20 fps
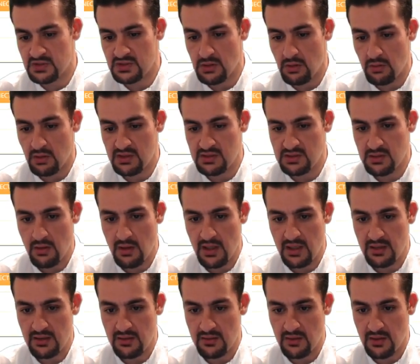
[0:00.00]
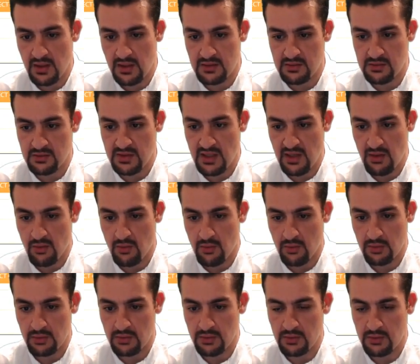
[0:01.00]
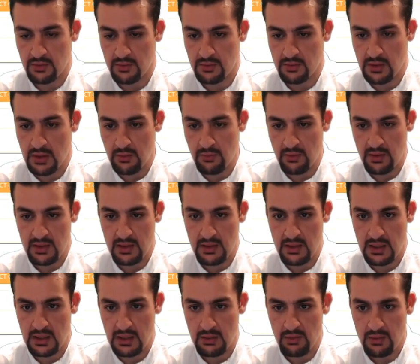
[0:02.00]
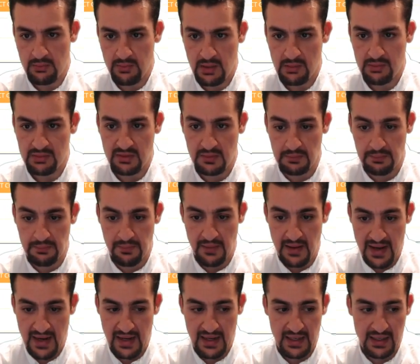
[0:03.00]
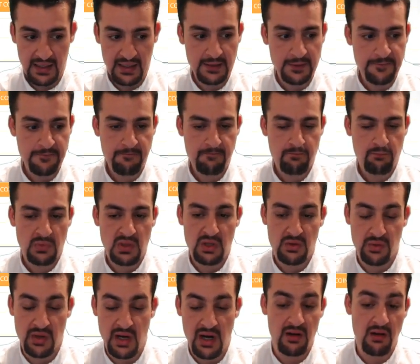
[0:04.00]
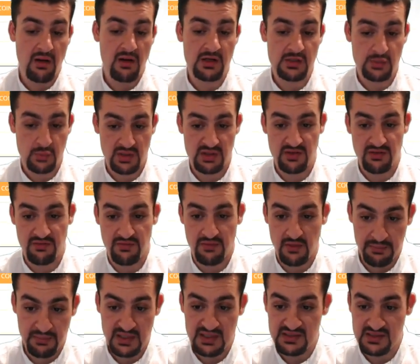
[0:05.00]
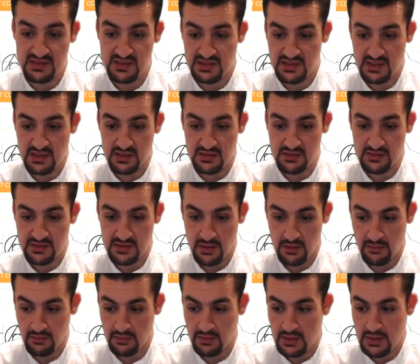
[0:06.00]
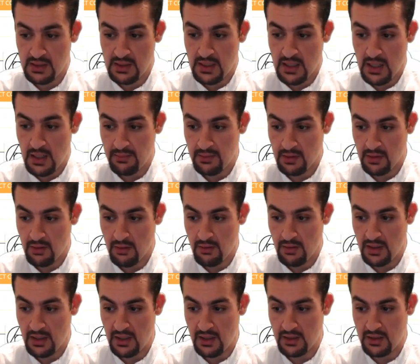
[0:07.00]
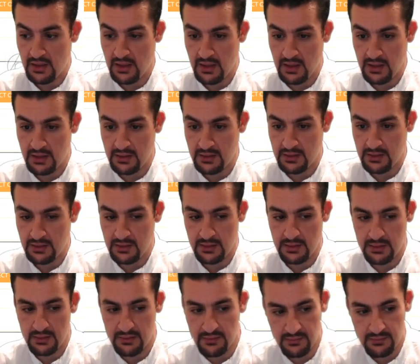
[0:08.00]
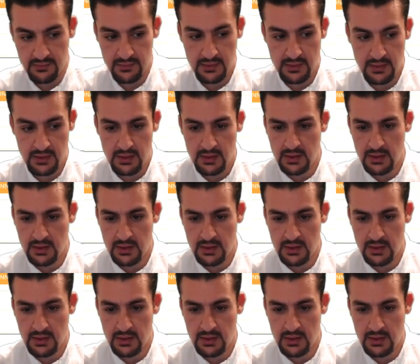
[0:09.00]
So let's go ahead and do that order. I wanna be able to buy $300 worth of BCCs. So I'm gonna go ahead and